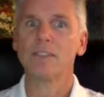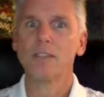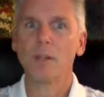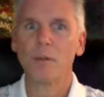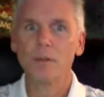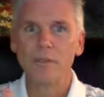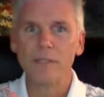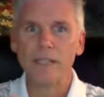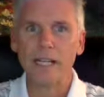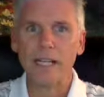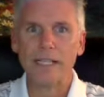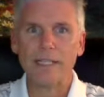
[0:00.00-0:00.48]

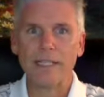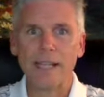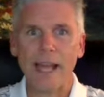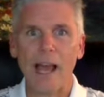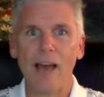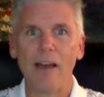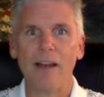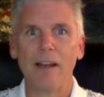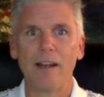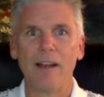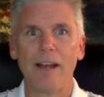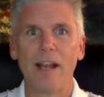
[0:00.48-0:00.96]
So dig
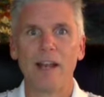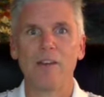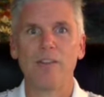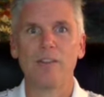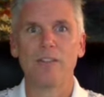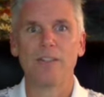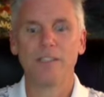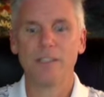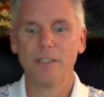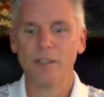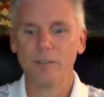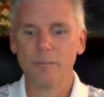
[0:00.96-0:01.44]
down, and, and
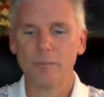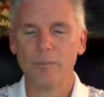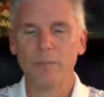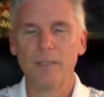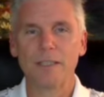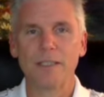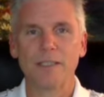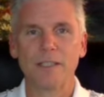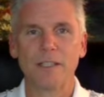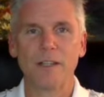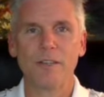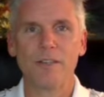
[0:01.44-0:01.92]
you're still
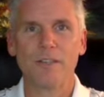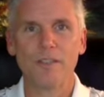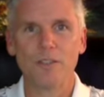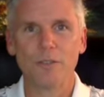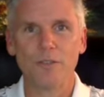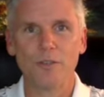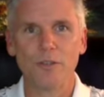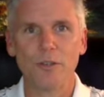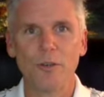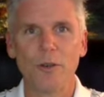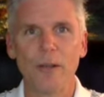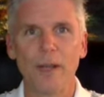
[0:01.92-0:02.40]

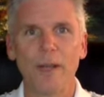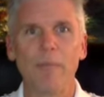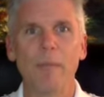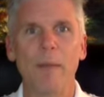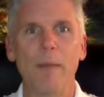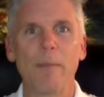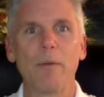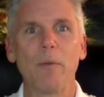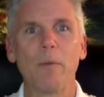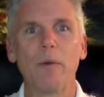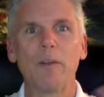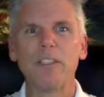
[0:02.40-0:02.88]
misconstruing
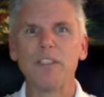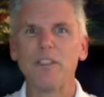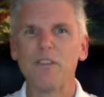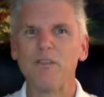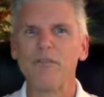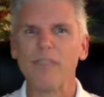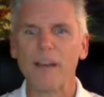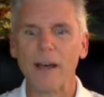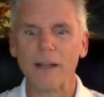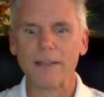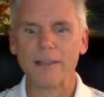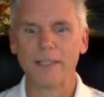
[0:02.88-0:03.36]
maybe what you
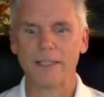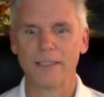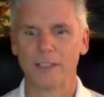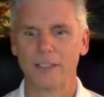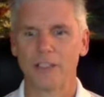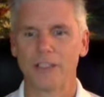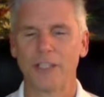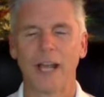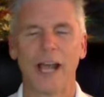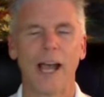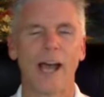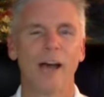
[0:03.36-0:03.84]
felt as
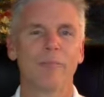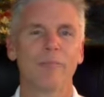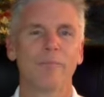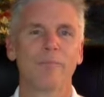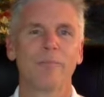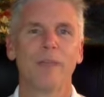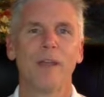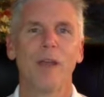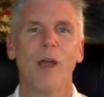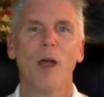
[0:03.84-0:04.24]
a child.